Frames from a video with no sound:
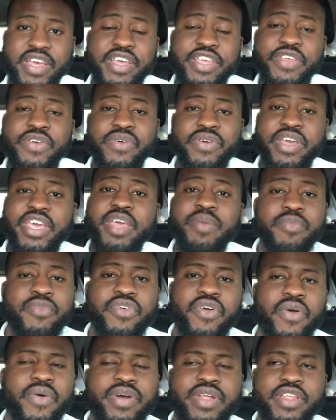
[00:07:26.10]
You keep
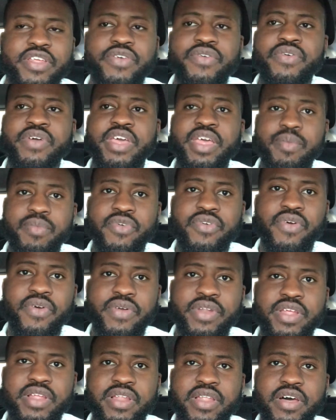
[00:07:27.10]
growing
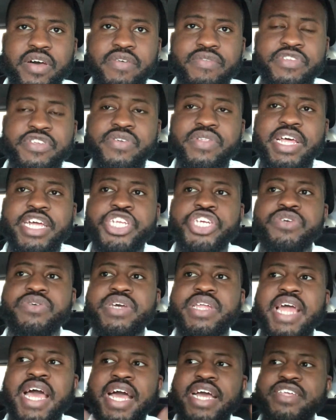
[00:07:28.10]
in love so that you
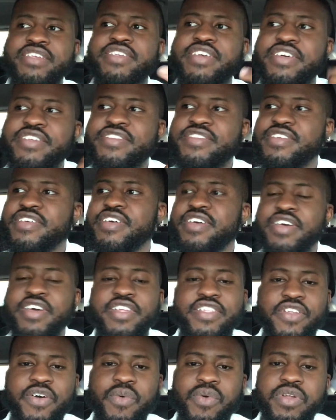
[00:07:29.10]
can access
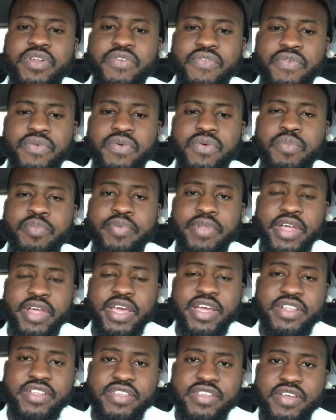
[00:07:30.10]
the wonderful
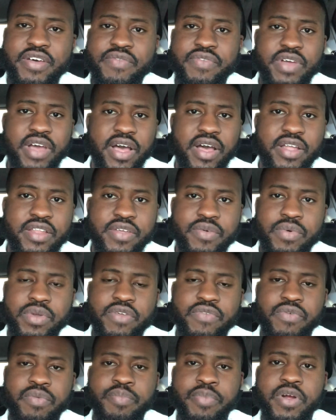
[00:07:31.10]
plans of God, the
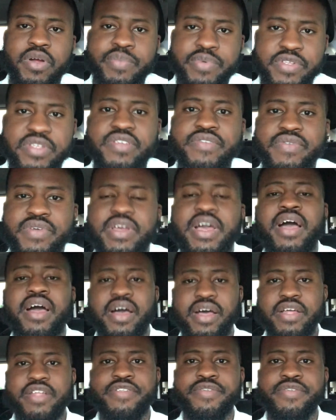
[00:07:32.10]
wonderful purpose of God.